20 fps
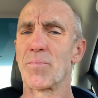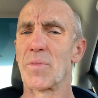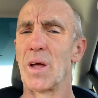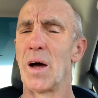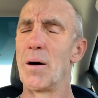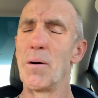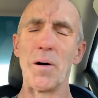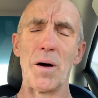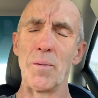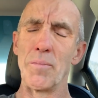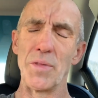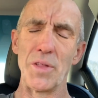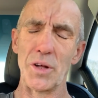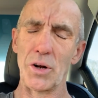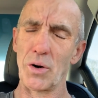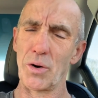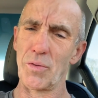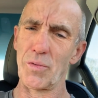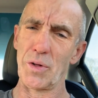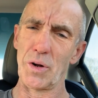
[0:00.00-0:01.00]

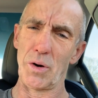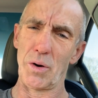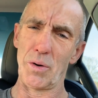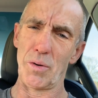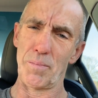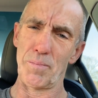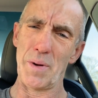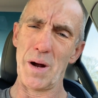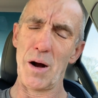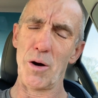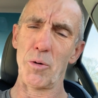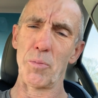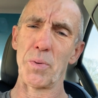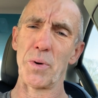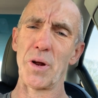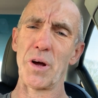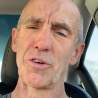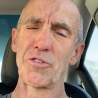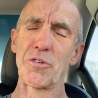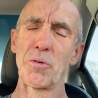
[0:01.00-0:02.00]
their power
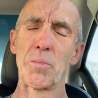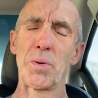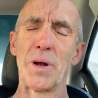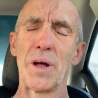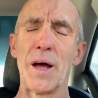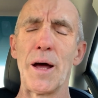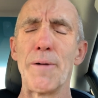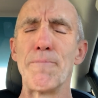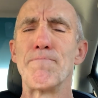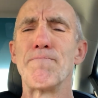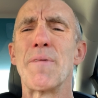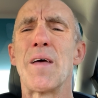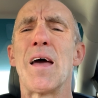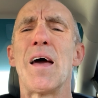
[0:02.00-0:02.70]
production plant,